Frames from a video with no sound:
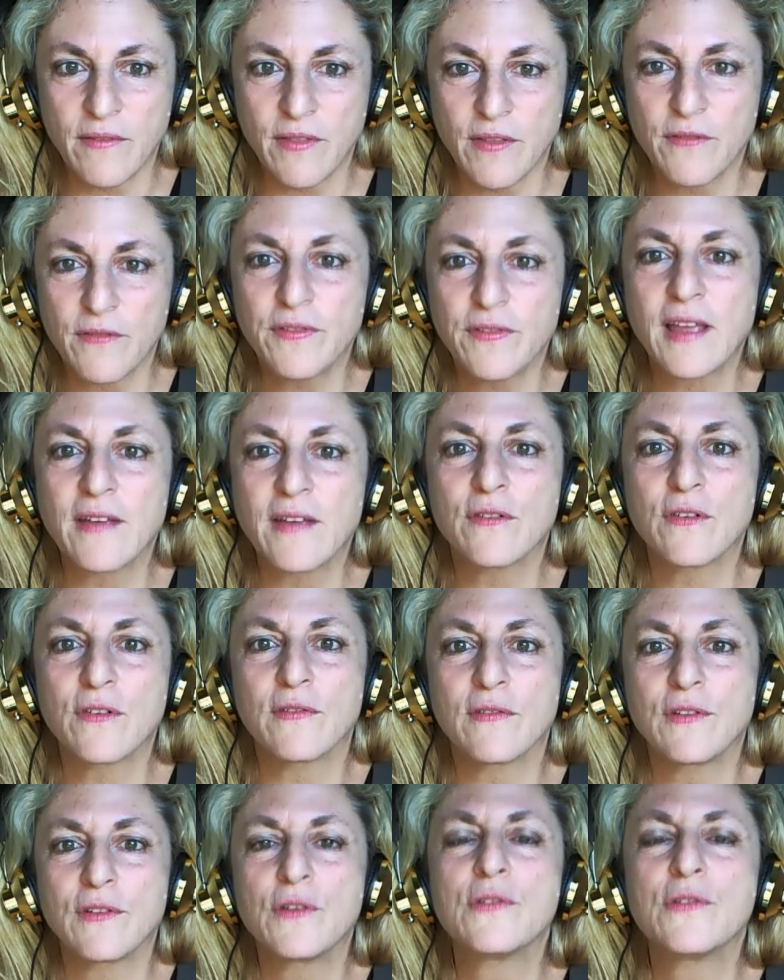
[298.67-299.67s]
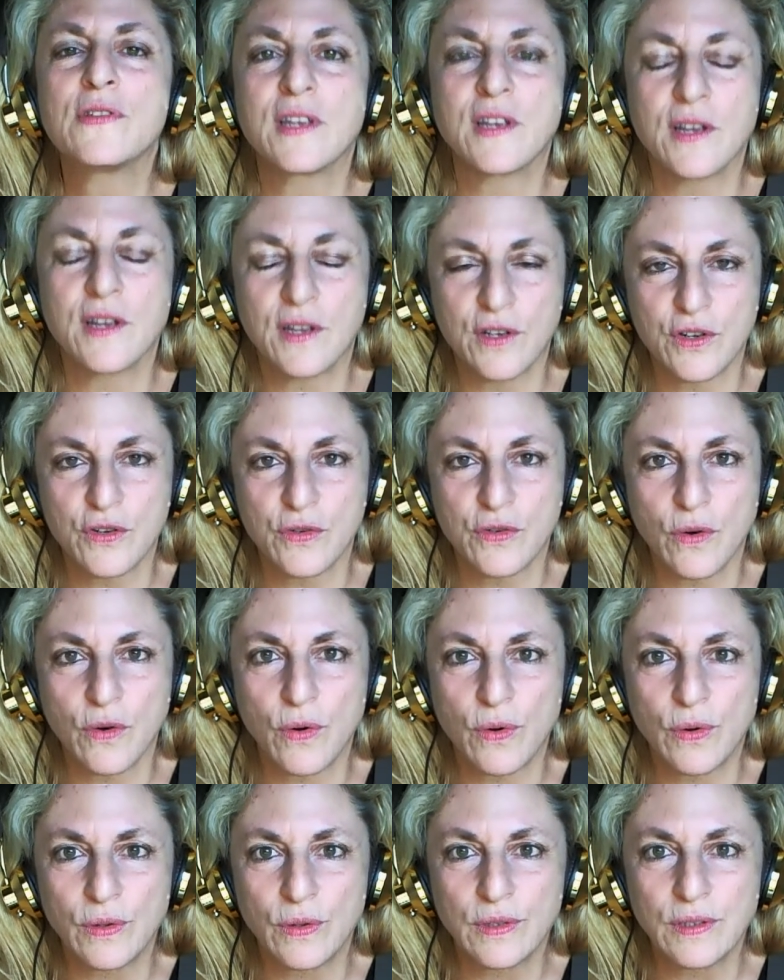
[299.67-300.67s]
the flavor of losing
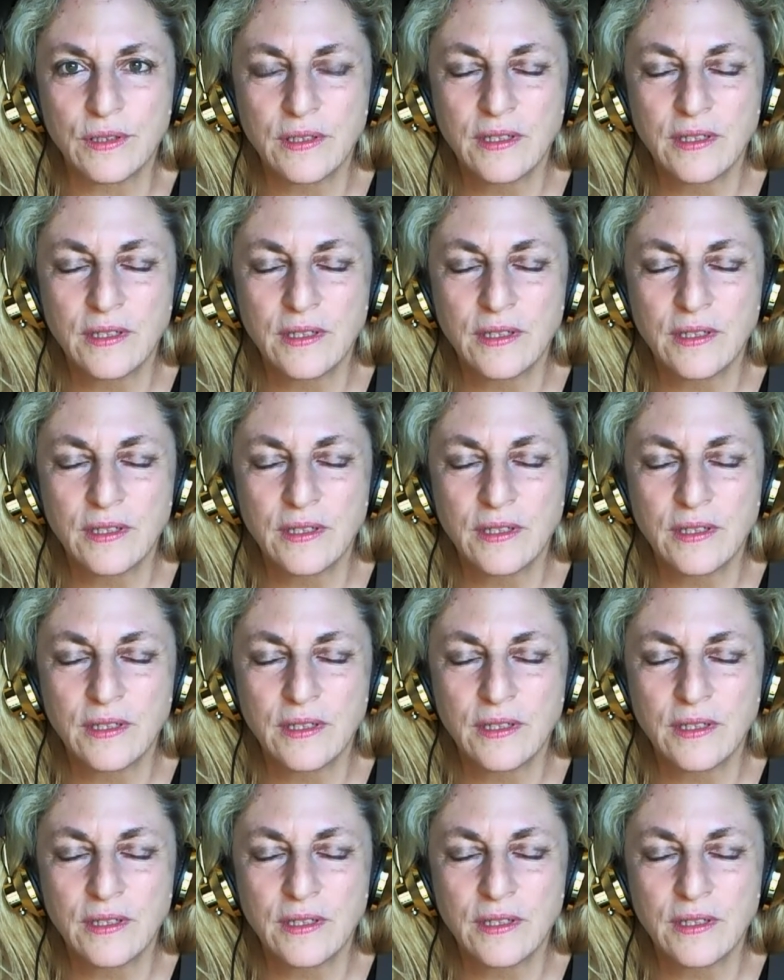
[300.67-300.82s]
control,